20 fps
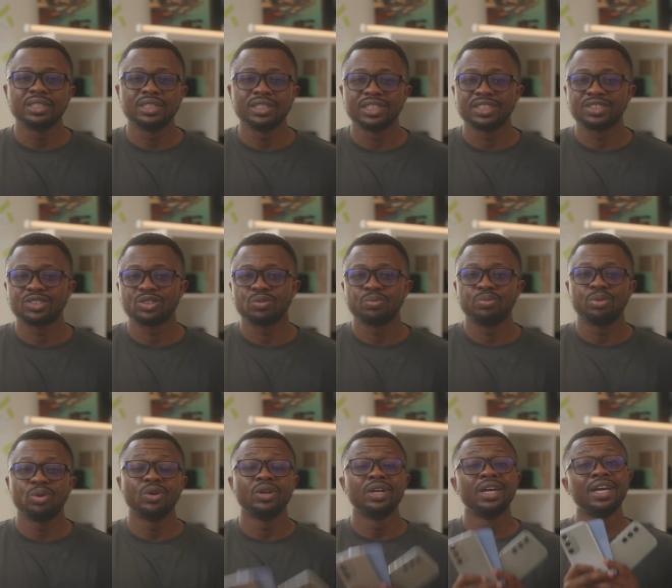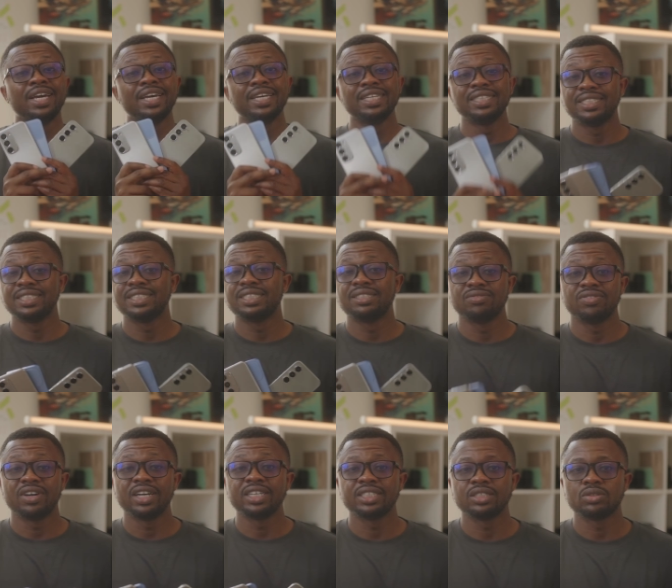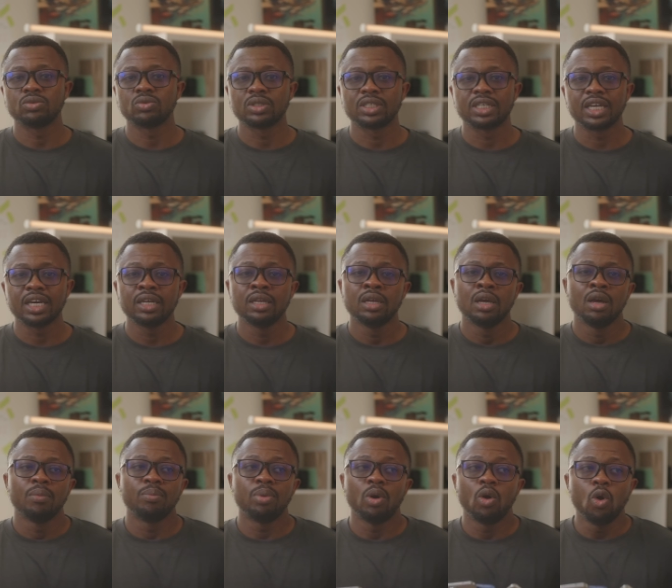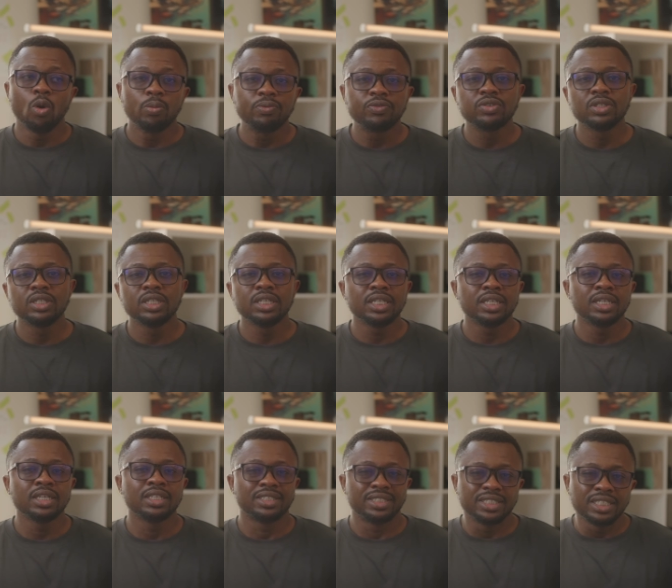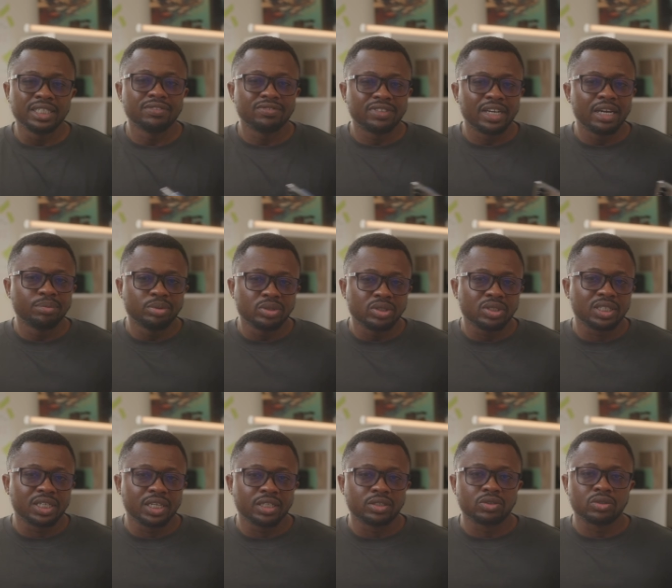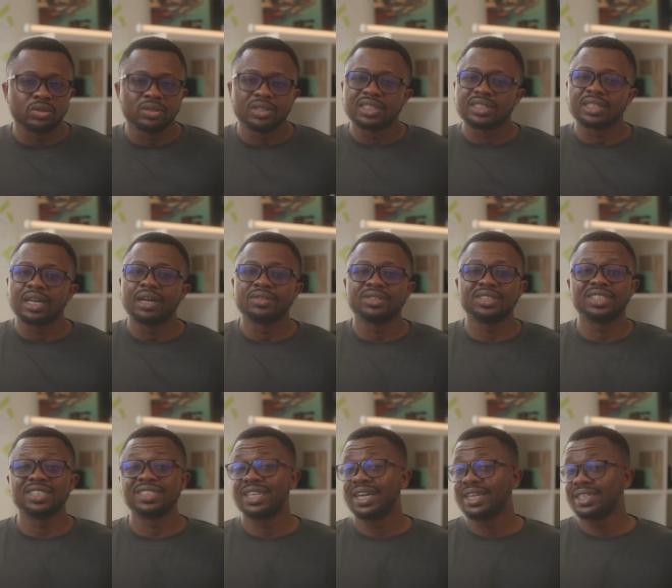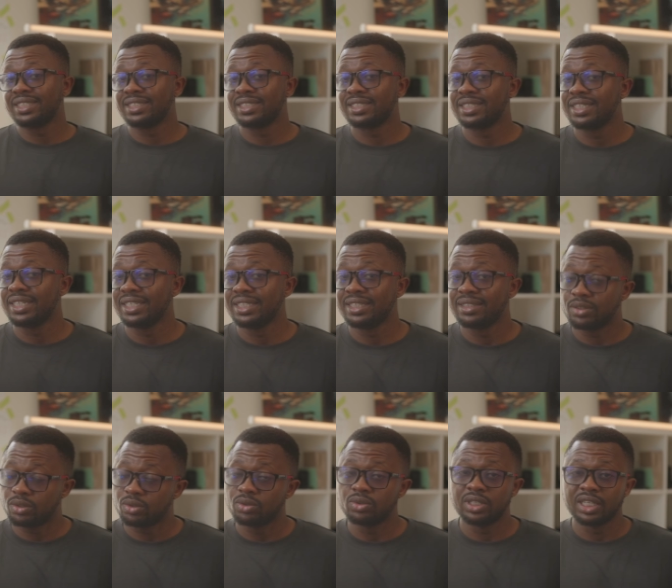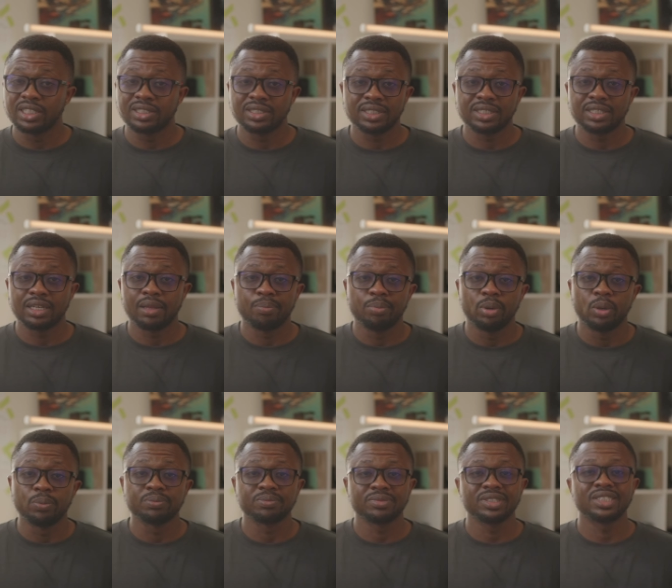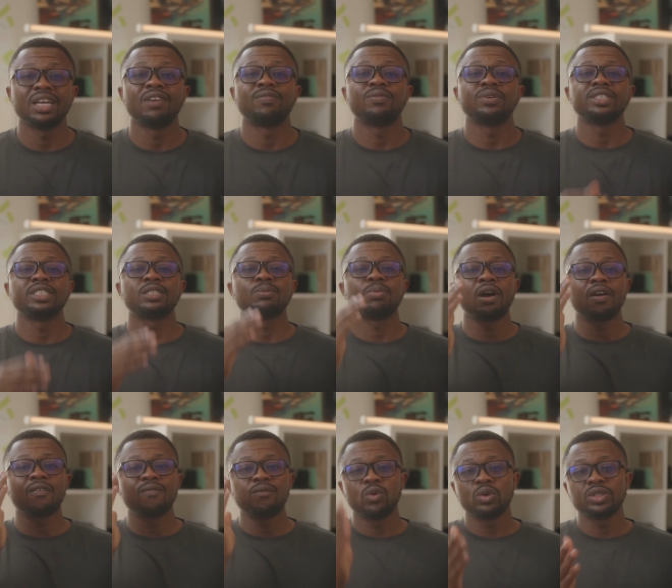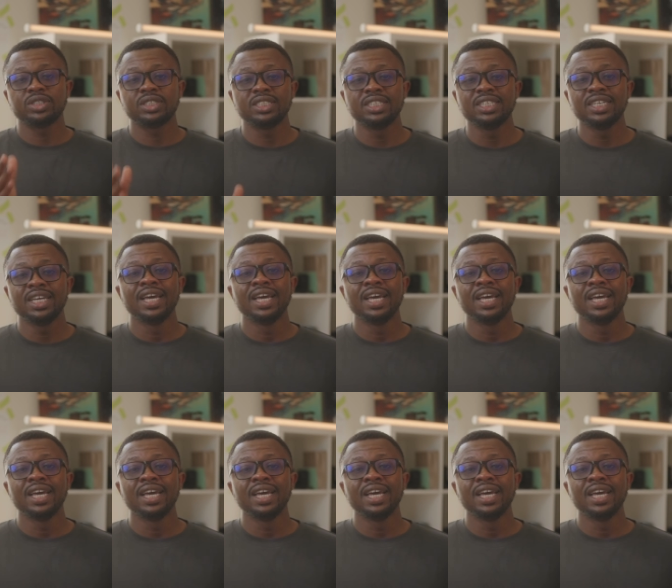years support these devices will get, but hopefully if they're able to get 2 years, I'll say that is a good and decent bump. Now for the Spark 40,